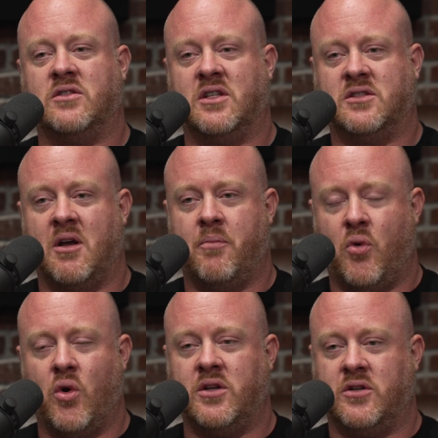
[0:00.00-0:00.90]
At some
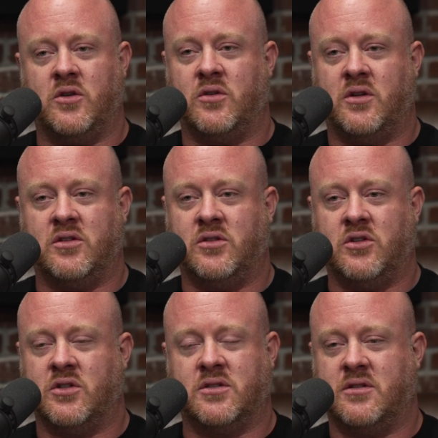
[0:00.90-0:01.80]
point, dude, that you
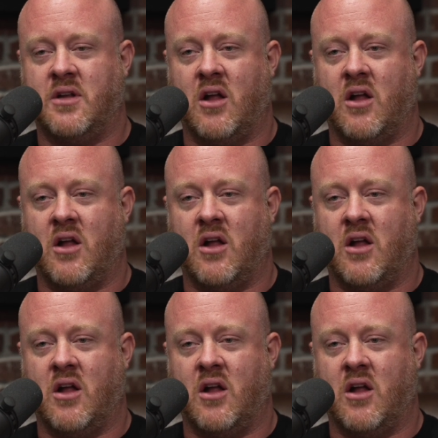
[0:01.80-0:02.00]
just not.